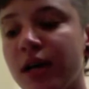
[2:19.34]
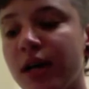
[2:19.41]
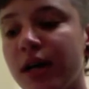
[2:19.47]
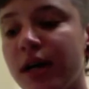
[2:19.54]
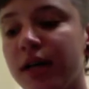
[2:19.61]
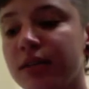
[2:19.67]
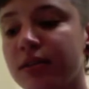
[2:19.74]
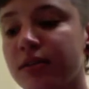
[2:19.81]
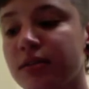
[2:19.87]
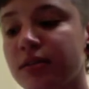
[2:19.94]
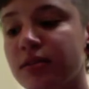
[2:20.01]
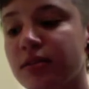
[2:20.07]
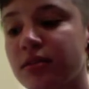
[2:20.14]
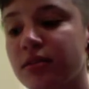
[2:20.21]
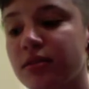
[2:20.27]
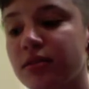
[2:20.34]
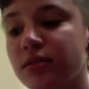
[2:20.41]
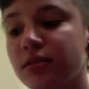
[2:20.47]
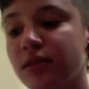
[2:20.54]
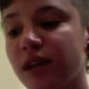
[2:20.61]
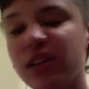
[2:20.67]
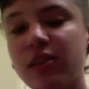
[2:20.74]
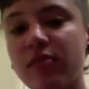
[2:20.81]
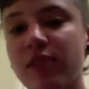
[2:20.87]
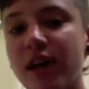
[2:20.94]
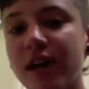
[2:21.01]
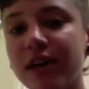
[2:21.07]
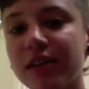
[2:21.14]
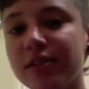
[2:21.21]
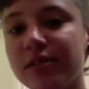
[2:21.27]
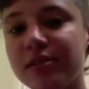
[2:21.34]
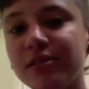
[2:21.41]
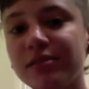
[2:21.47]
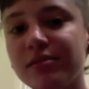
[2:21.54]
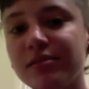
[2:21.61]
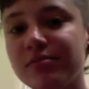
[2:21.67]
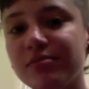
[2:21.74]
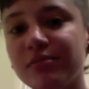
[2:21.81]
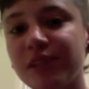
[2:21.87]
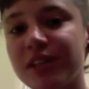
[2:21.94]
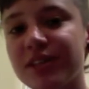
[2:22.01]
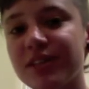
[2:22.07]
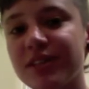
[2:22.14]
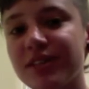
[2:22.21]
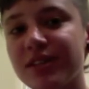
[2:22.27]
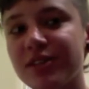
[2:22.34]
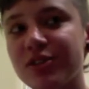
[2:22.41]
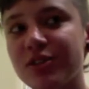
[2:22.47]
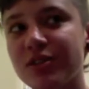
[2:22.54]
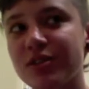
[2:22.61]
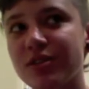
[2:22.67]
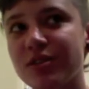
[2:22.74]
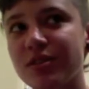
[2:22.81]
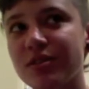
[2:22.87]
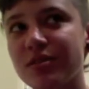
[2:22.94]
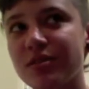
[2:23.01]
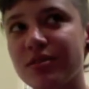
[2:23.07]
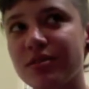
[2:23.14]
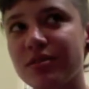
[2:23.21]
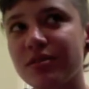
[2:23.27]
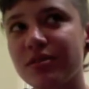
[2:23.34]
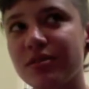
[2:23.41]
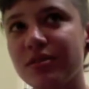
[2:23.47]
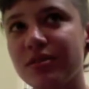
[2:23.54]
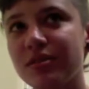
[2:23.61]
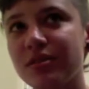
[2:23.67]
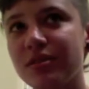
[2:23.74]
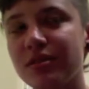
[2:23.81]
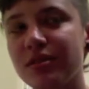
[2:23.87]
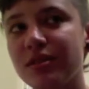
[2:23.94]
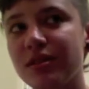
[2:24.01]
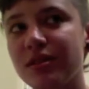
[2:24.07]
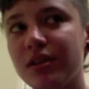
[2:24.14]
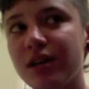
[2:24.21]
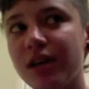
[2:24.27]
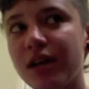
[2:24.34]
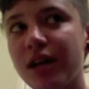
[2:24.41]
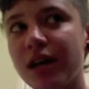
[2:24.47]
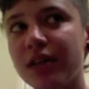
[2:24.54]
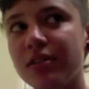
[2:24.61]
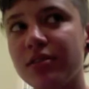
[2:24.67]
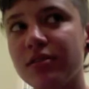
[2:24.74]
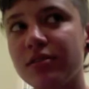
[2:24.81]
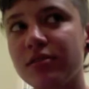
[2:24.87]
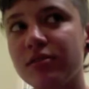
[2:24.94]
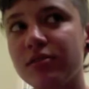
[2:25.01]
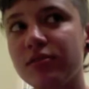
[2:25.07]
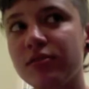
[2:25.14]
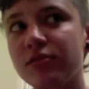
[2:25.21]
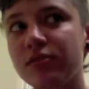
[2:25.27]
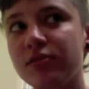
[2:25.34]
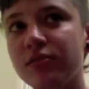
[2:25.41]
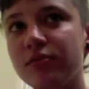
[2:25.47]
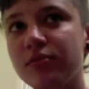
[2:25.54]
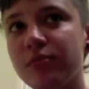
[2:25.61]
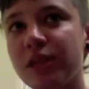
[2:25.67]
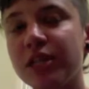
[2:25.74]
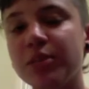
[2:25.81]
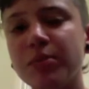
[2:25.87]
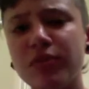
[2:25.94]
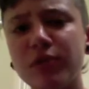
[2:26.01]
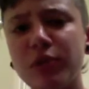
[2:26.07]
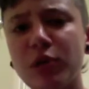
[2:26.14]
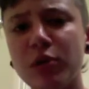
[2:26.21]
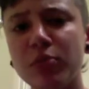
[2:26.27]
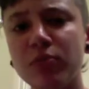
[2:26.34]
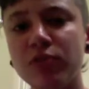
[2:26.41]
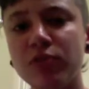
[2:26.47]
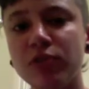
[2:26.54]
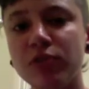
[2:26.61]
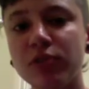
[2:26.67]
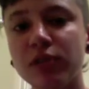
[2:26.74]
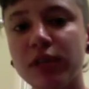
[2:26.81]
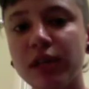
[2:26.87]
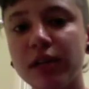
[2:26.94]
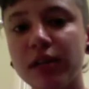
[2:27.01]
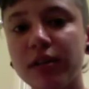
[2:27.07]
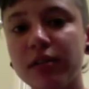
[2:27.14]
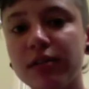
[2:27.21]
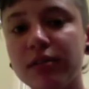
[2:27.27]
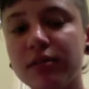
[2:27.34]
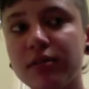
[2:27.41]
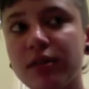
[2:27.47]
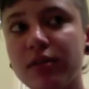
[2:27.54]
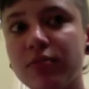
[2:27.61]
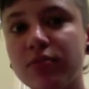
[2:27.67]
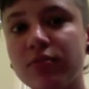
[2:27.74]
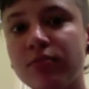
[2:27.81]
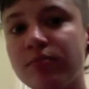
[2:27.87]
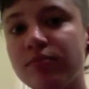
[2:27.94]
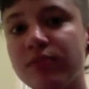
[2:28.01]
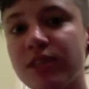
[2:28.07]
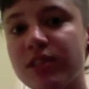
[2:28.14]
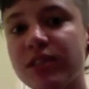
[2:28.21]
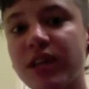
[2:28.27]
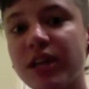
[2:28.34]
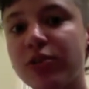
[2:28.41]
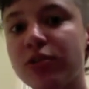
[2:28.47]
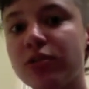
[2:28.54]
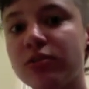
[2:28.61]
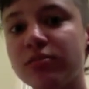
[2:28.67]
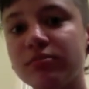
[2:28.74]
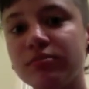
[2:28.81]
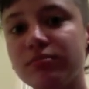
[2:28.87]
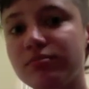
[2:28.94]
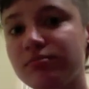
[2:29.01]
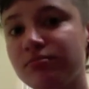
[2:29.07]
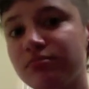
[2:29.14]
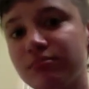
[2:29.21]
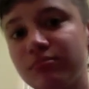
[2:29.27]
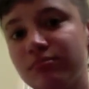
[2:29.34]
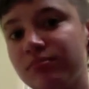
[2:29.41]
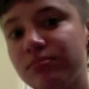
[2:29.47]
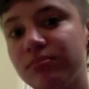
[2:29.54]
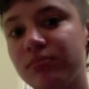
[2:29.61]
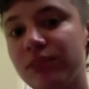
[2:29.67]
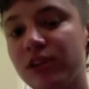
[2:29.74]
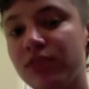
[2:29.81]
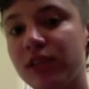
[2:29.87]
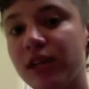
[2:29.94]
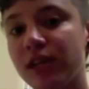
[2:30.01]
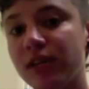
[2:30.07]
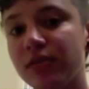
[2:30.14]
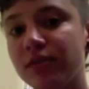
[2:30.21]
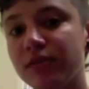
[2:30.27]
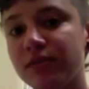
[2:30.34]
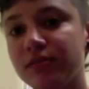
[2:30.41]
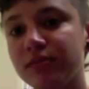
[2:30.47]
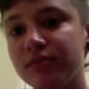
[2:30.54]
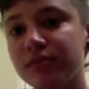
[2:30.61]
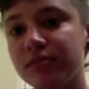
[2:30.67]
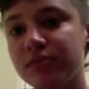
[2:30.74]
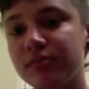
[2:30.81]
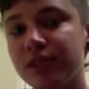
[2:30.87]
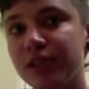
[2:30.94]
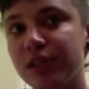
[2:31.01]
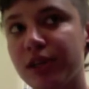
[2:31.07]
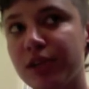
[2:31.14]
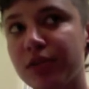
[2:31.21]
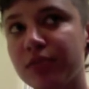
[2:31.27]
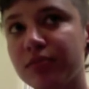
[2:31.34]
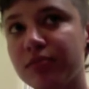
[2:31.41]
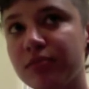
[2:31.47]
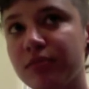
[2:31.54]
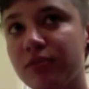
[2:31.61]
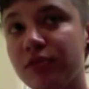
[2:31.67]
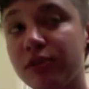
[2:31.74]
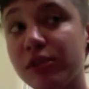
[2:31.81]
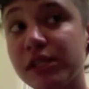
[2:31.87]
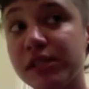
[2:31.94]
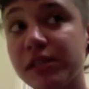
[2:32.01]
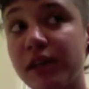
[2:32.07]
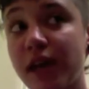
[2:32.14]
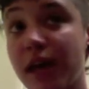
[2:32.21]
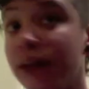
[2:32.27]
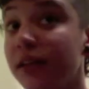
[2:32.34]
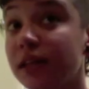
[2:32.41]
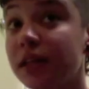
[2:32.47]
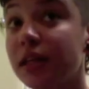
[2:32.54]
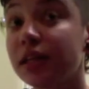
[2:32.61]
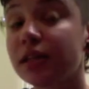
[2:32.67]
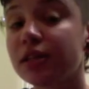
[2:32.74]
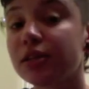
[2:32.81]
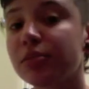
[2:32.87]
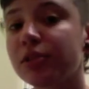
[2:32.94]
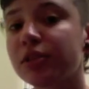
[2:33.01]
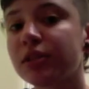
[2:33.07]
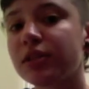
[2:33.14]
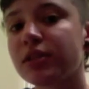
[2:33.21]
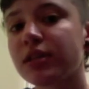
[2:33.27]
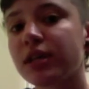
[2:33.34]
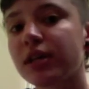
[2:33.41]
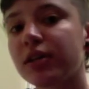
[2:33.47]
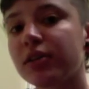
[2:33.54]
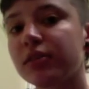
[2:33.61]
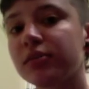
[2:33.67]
and I love that because it just it kind of makes me feel hopeful, like of the cycle of life. You know, I feel alienated, but it's like